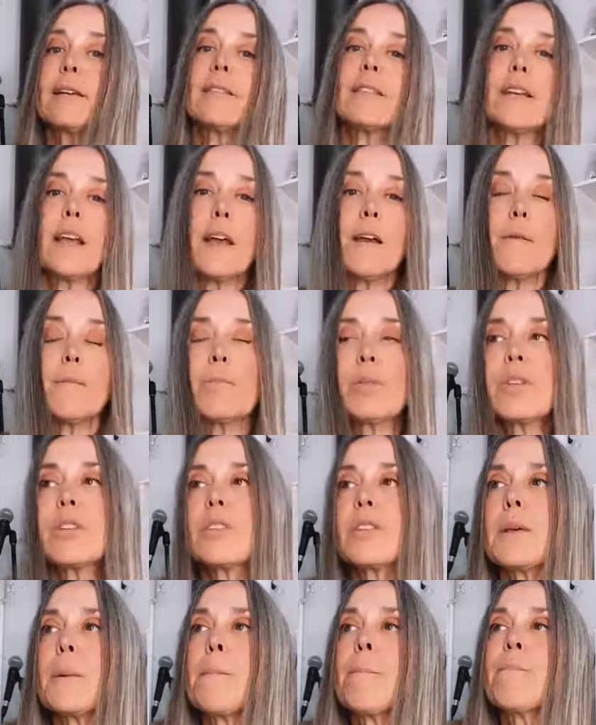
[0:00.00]
And the
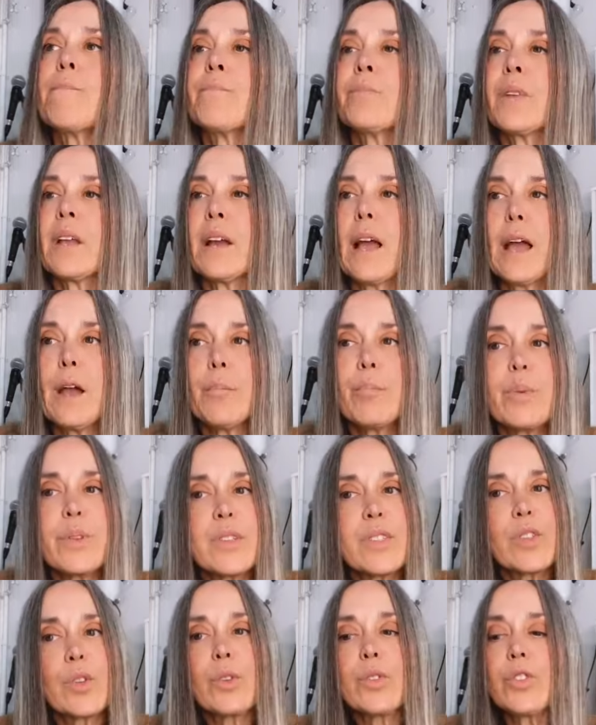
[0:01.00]

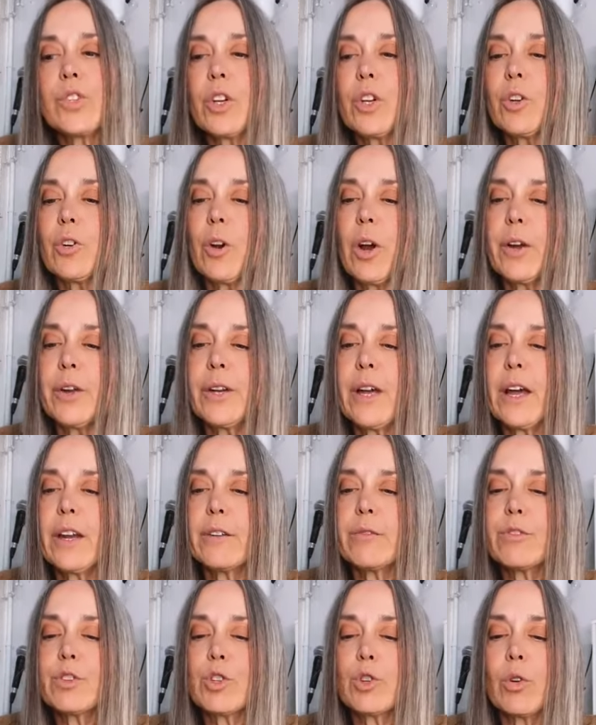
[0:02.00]
empath's also grown out
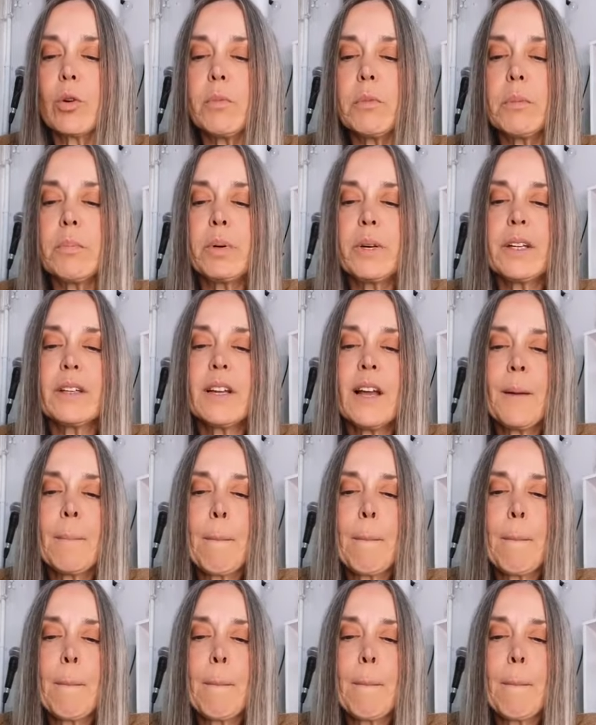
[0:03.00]
of trauma, but